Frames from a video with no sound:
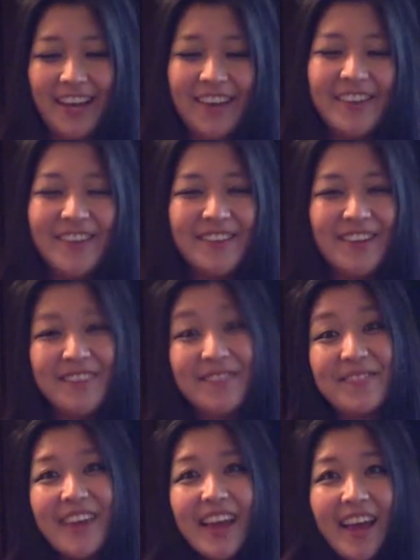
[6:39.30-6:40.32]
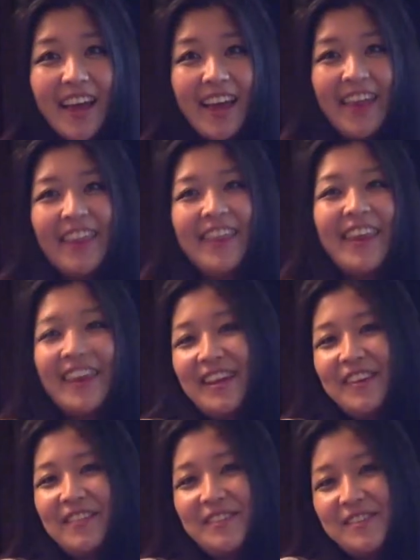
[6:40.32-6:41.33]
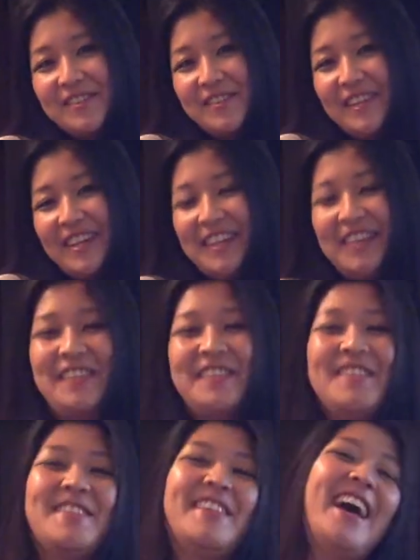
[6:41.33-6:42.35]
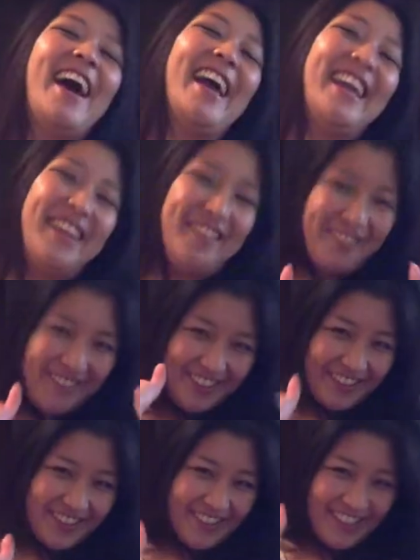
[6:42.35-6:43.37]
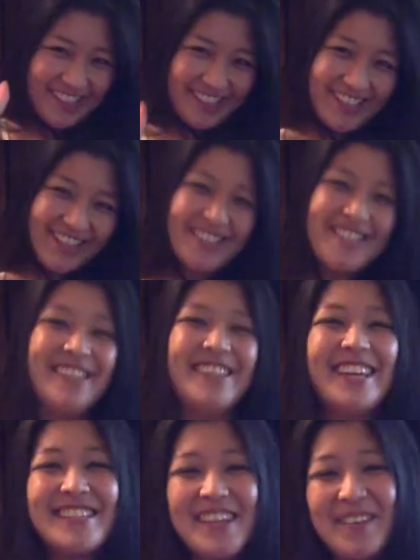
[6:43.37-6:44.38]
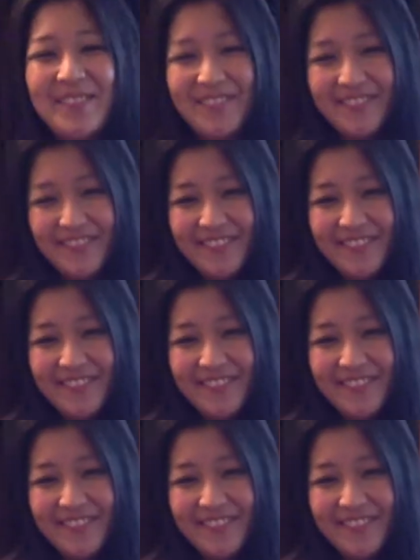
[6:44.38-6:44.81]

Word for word: Okay, well, thank you for tuning in to the INFP Corner, and I'll see you next